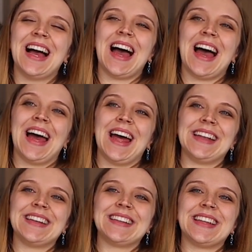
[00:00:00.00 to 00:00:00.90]

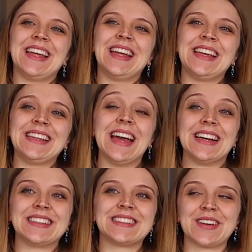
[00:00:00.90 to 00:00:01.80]
And
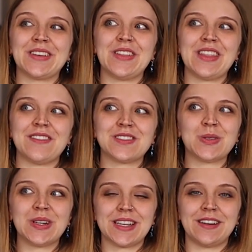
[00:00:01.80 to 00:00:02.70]
yeah, so they've
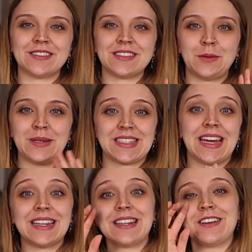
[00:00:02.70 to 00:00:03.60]
sorted out, they'll be
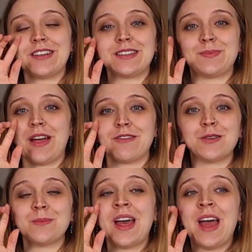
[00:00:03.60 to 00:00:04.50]
staying in her spare
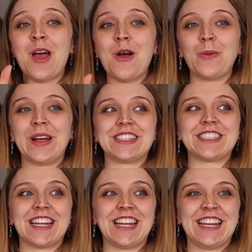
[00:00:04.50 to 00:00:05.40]
room,
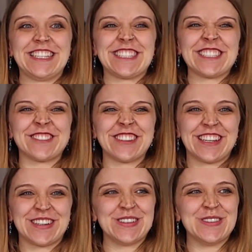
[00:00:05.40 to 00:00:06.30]
which is just really
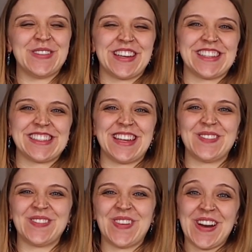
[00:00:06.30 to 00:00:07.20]
cool, because
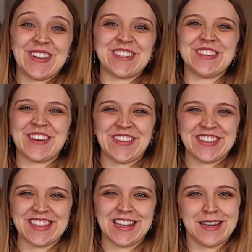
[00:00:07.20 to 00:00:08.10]
then when I do go
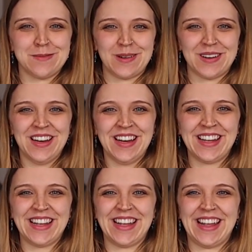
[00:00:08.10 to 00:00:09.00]
into labour,
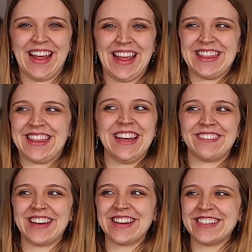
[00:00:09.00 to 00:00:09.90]
in
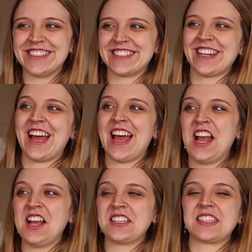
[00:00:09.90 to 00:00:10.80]
theory, I could just like
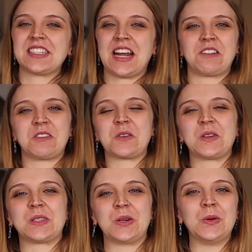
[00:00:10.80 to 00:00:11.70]
stagger
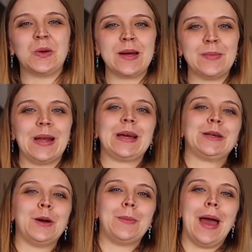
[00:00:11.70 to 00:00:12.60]
across the hallway and be like,
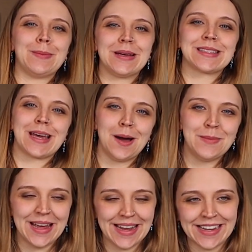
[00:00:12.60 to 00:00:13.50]
your baby's
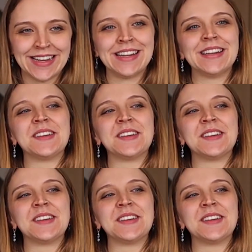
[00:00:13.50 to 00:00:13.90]
coming.